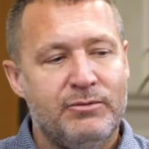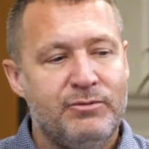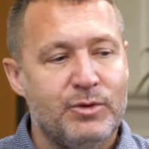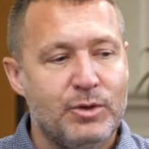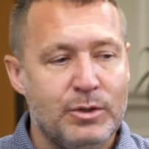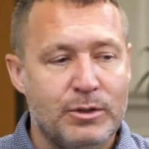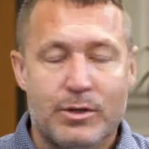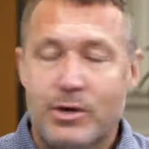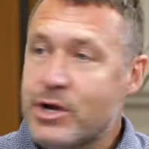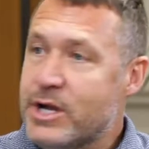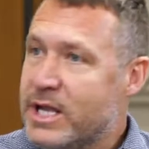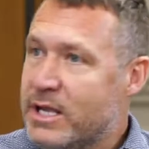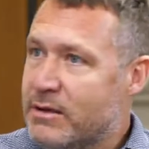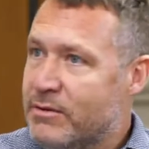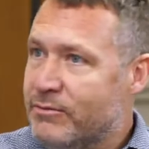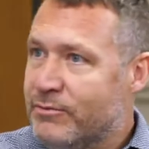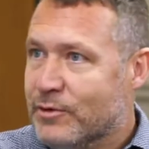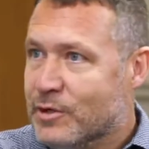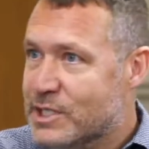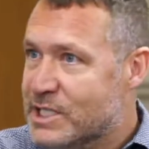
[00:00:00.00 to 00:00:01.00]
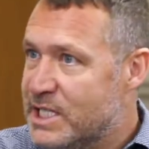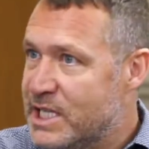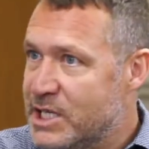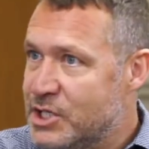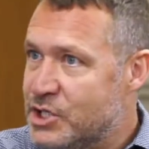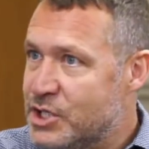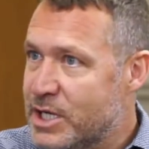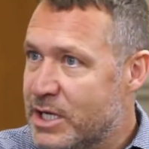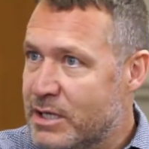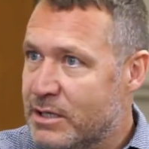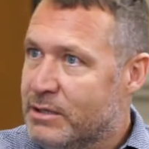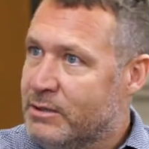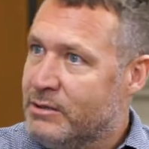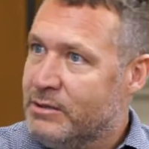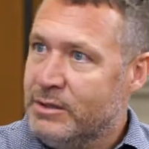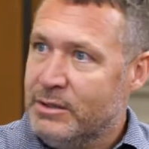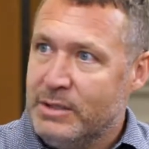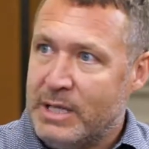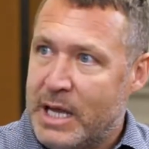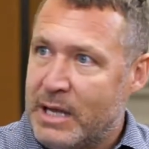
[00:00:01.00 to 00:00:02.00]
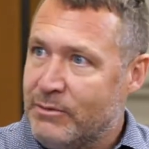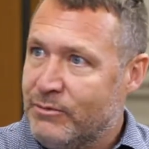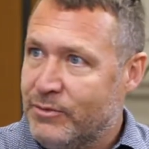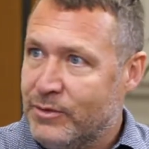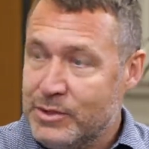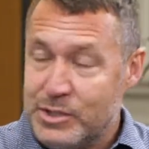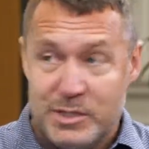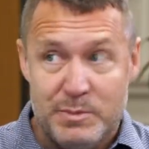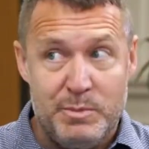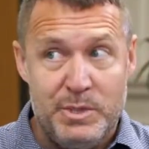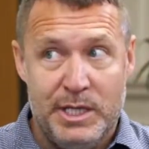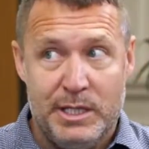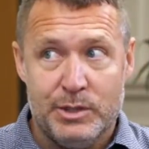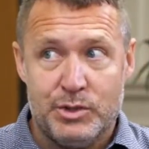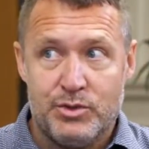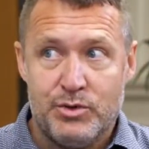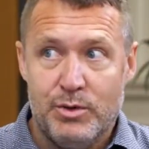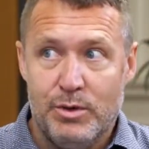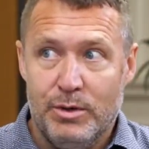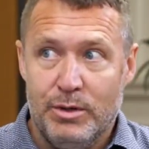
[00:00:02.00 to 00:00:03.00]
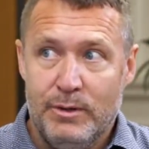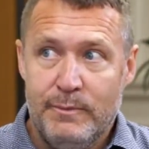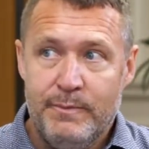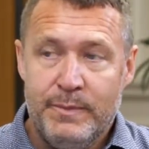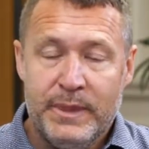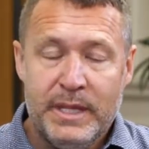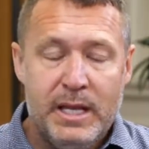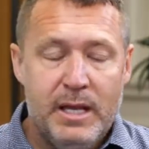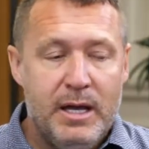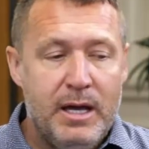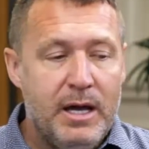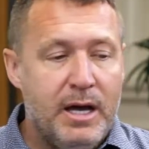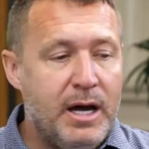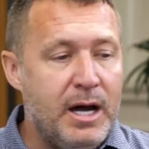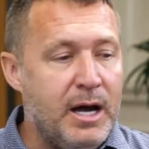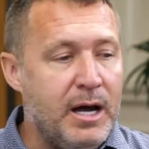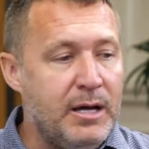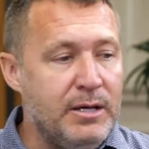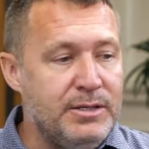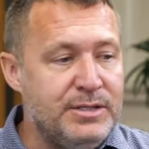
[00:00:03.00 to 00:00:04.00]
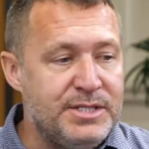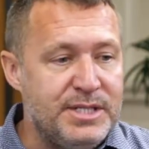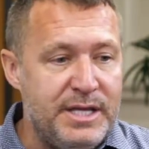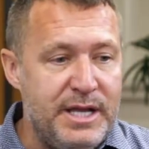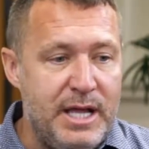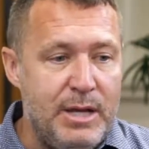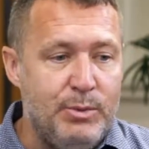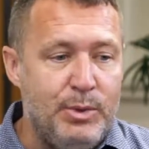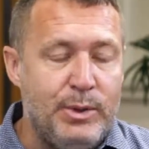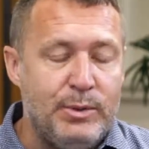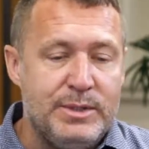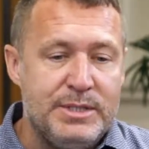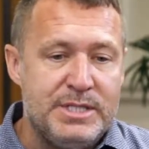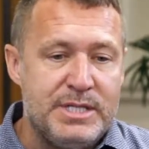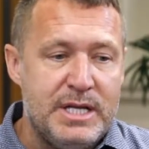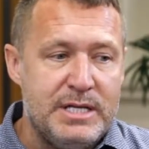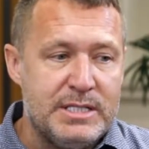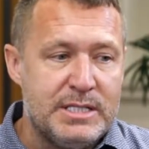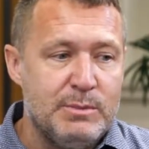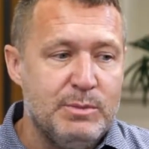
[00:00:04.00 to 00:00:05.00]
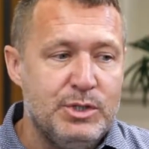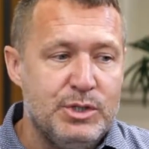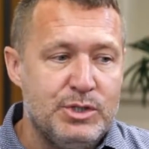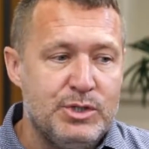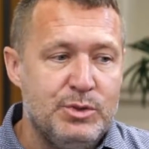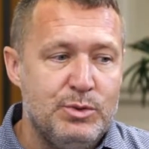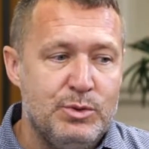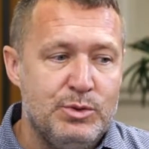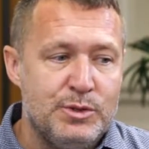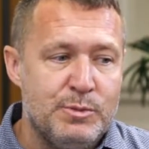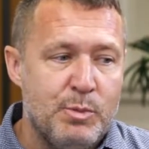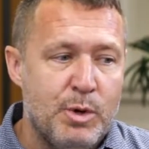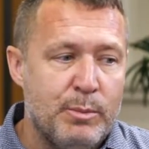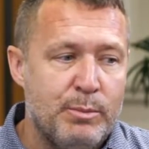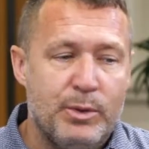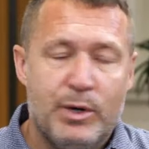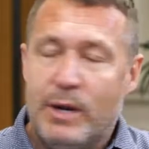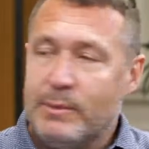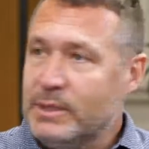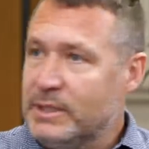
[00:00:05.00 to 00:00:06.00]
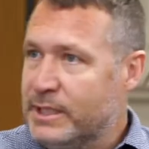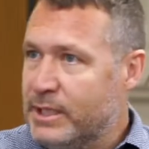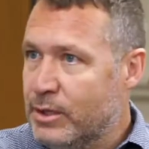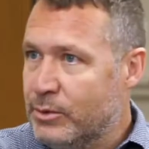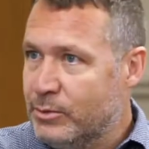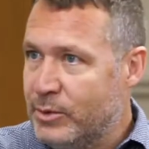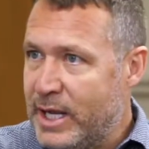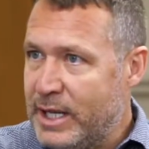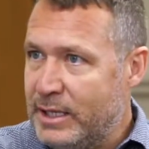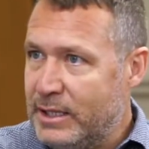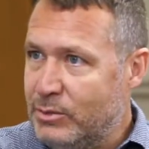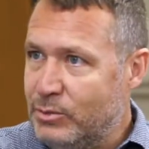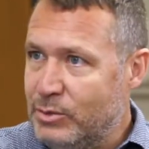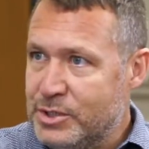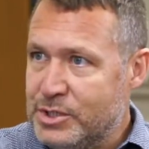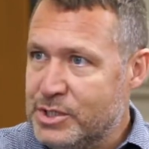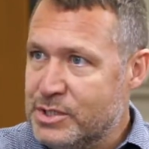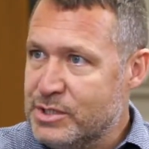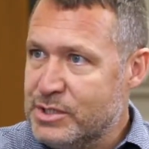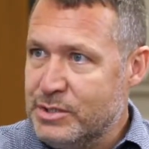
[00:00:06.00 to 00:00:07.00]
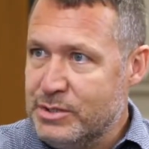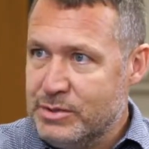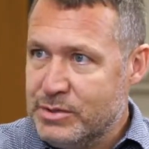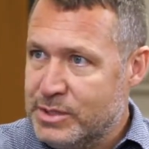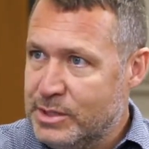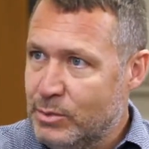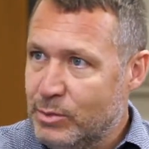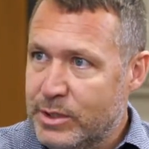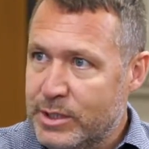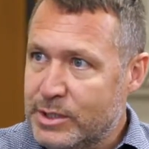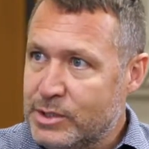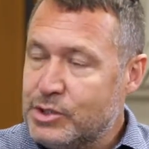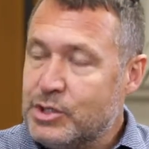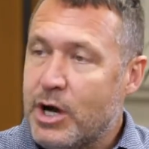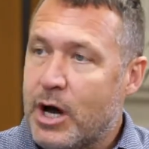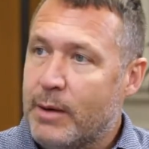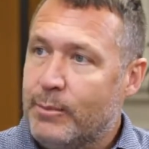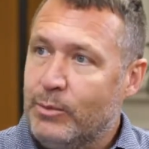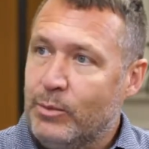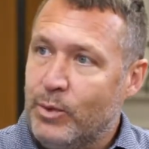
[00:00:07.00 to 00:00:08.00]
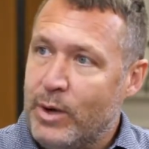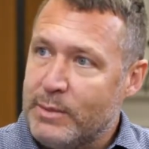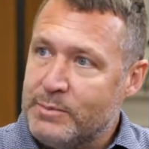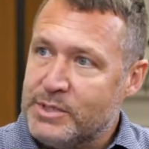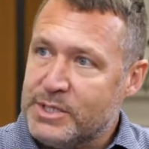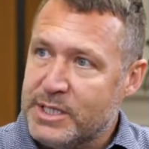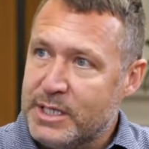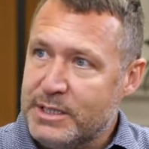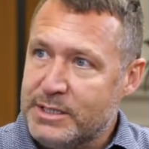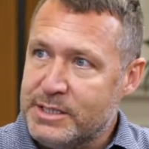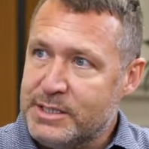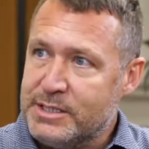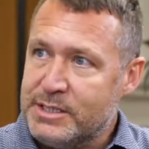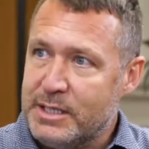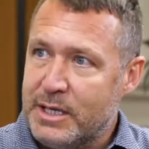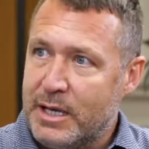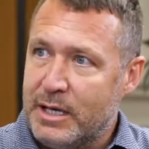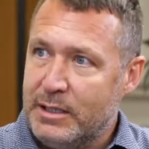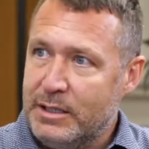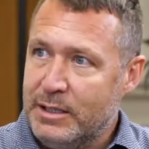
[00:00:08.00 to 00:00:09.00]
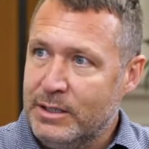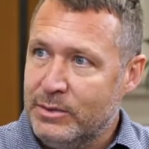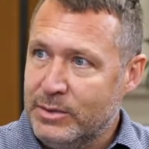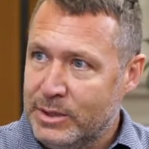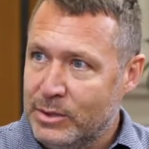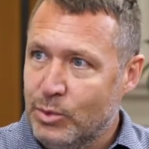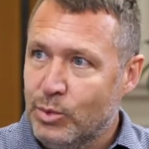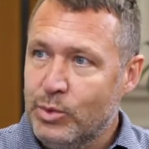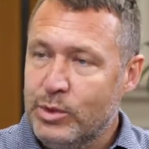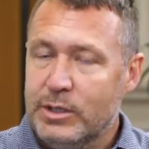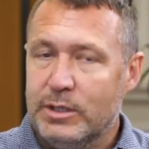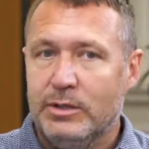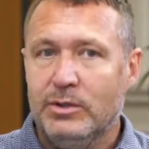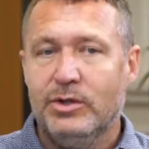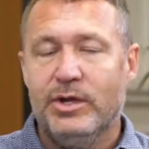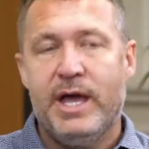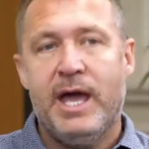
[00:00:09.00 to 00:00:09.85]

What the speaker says: learning, for teaching, and for just being a troll. Today, we would say some of the tools more prominently are Reddit, which is still one of the top websites in the world,